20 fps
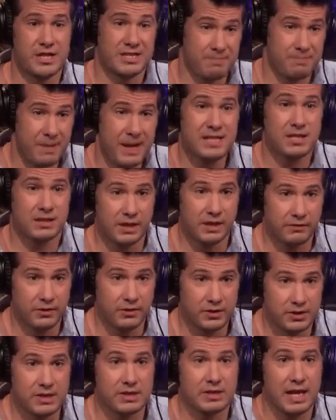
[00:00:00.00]
It's basically a
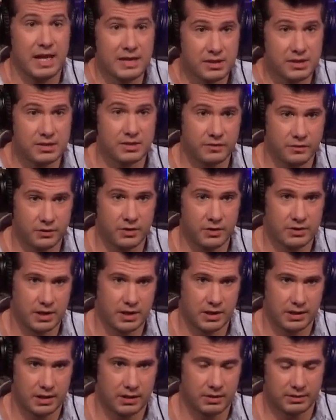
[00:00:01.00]
first. This guest is a first
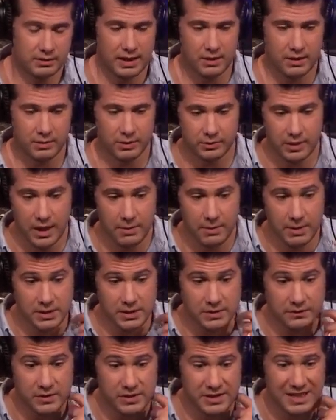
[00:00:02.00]
on here on Lotto Escada, but
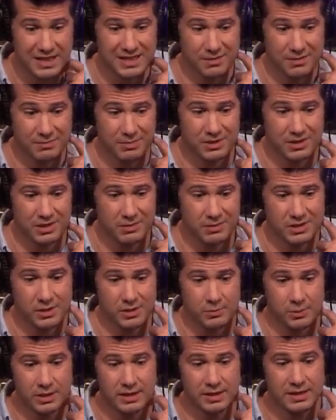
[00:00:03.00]
it's a first to get
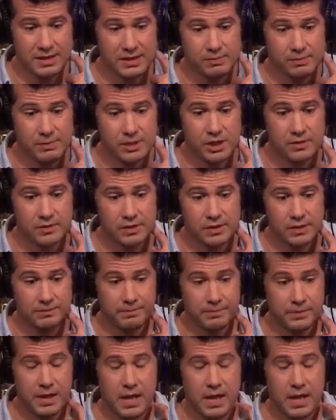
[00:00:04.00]
someone this much of a.